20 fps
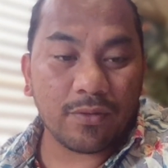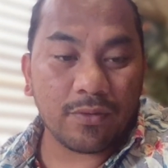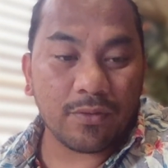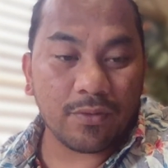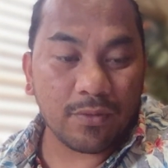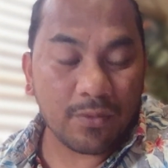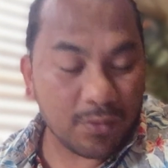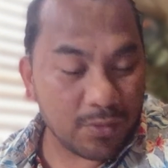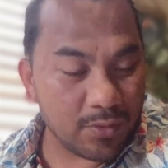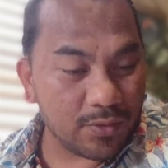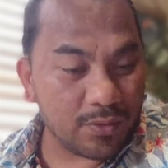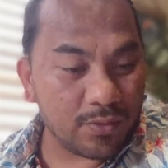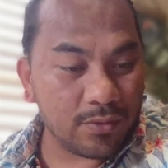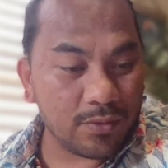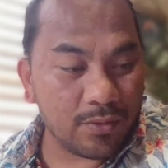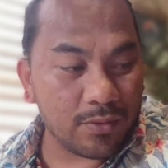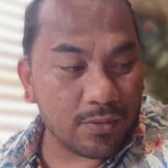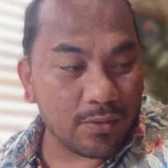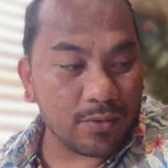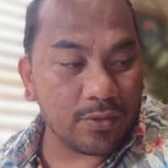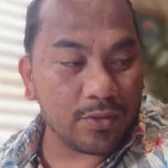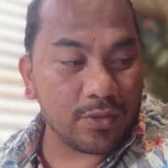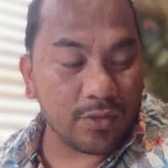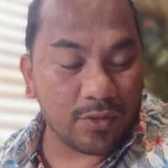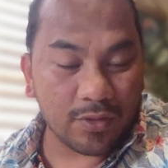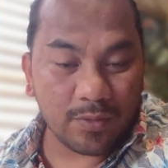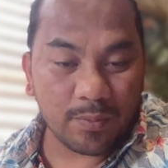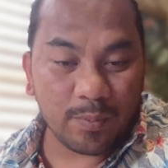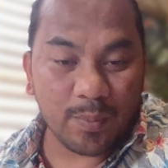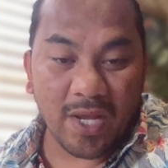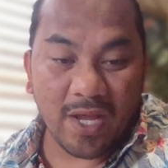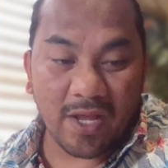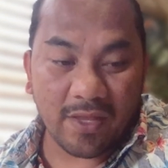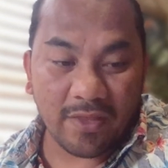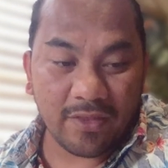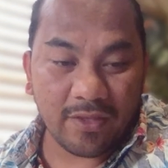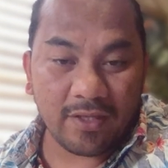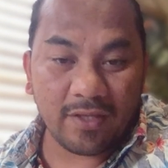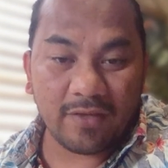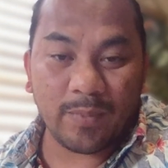through your
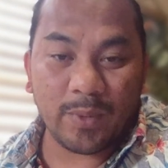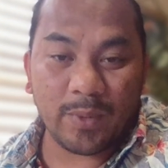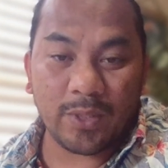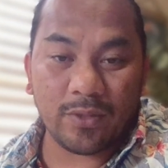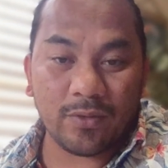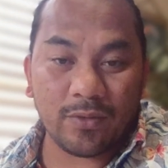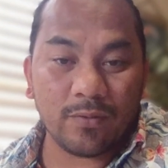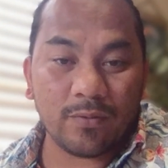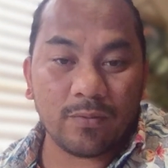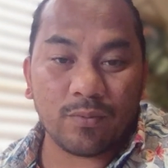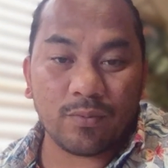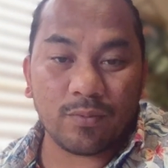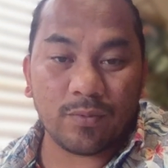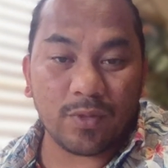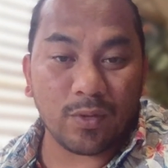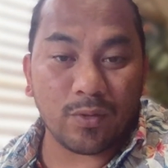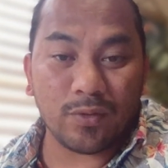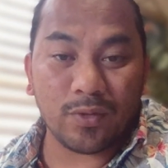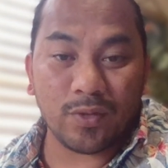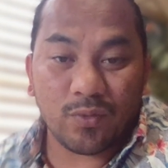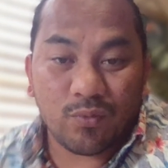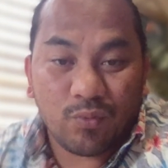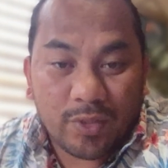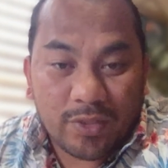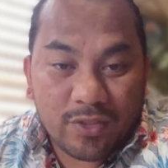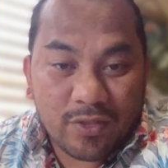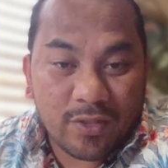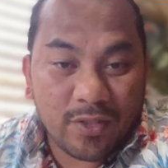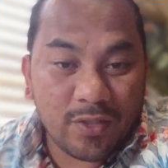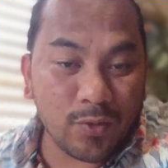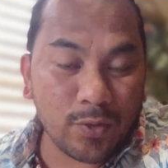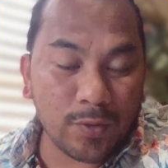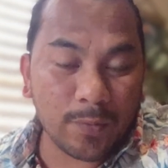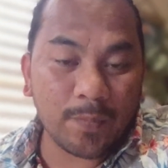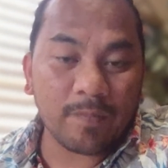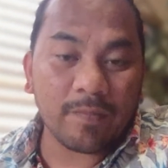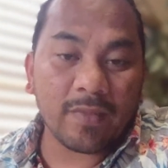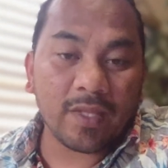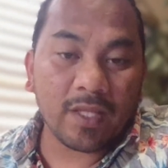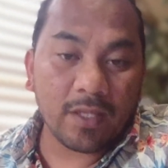path. If you don't know what you're
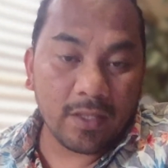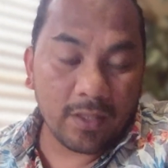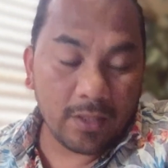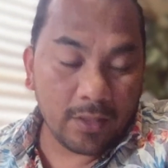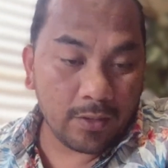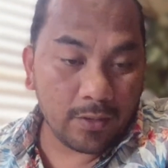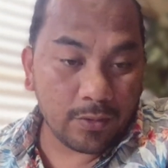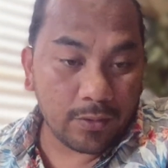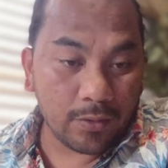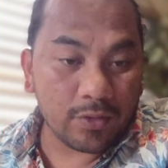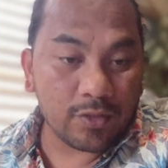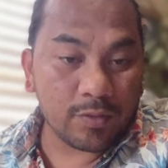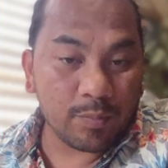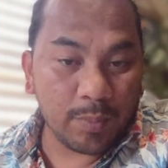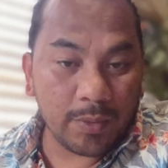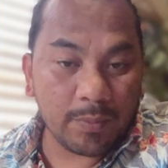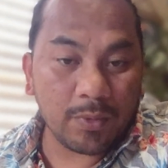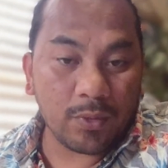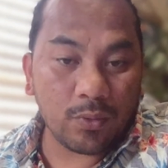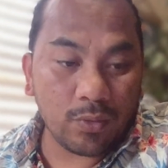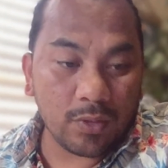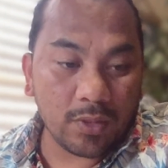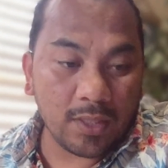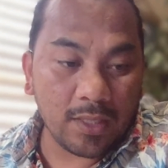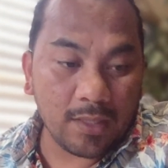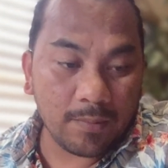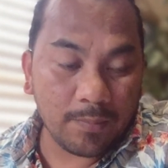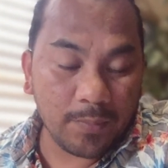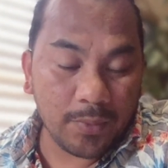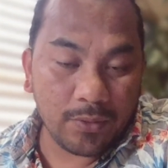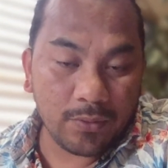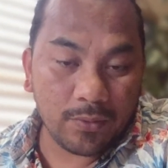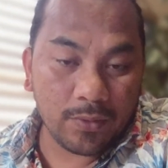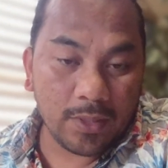doing, those people will help you.